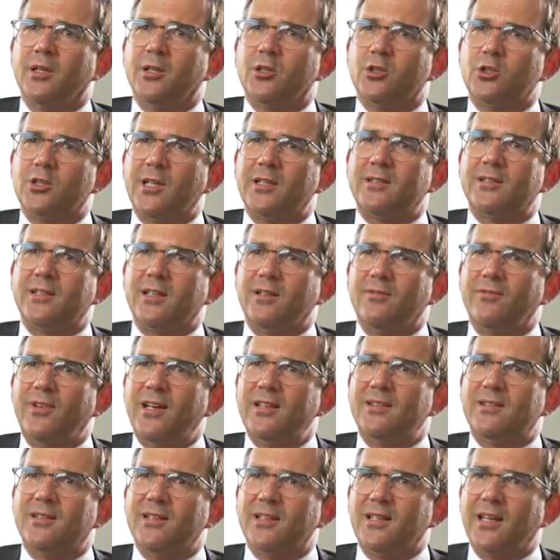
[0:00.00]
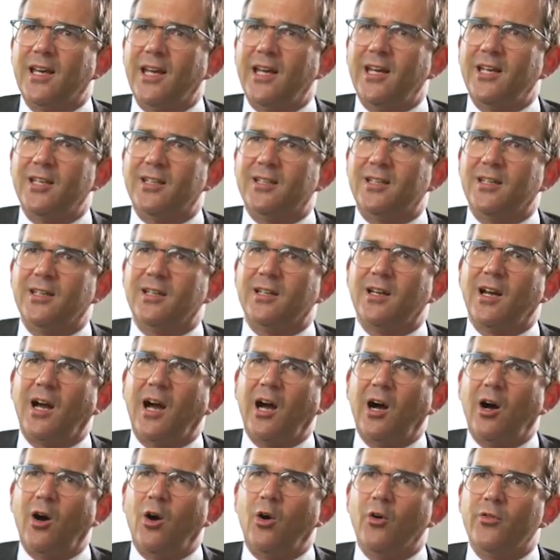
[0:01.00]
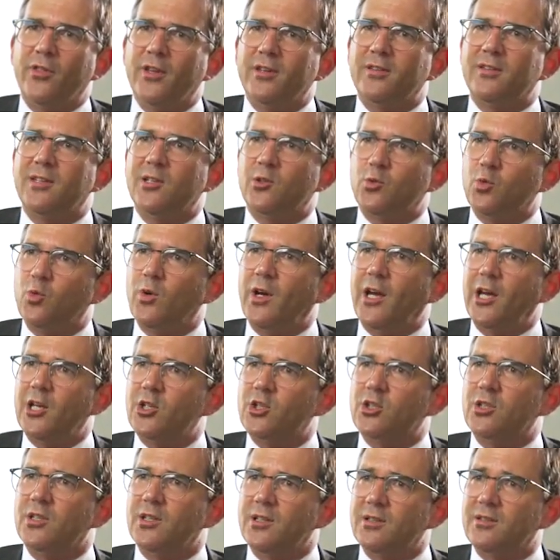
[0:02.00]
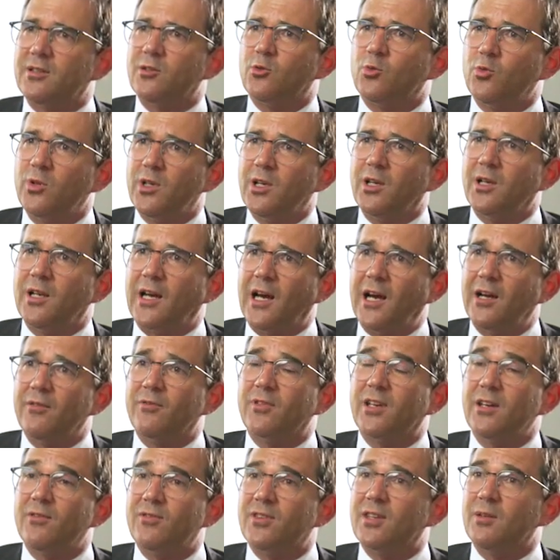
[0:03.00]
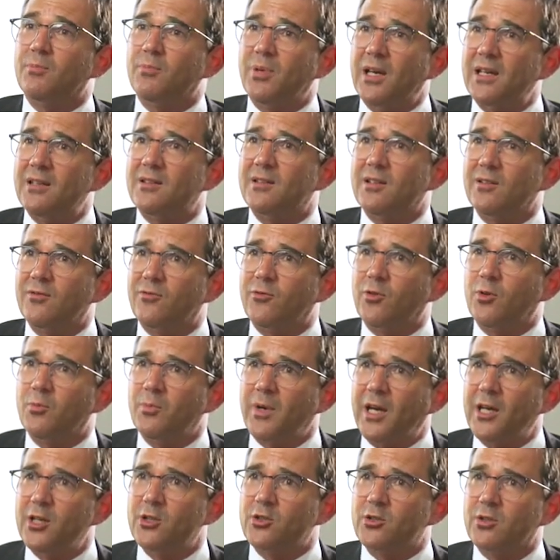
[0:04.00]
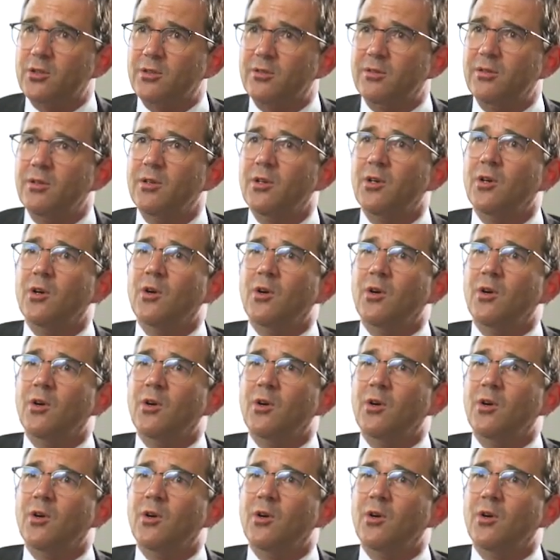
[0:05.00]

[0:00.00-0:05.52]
just investigating how the situation is in real life gives the best information